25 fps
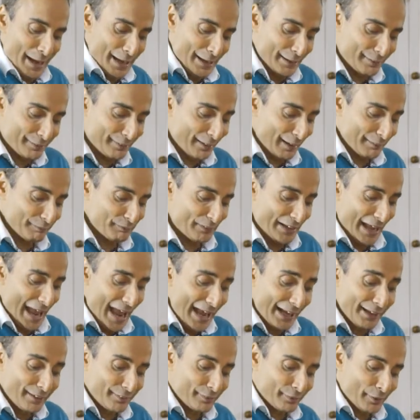is that the
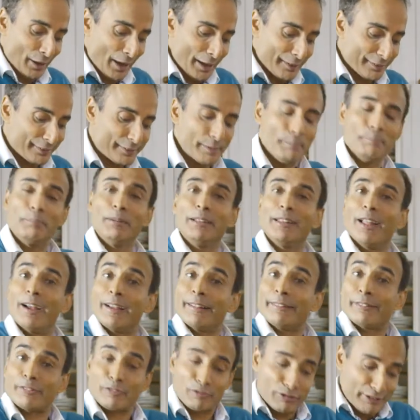eggs
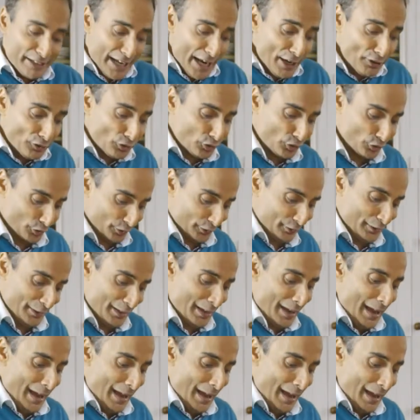symbolize creation.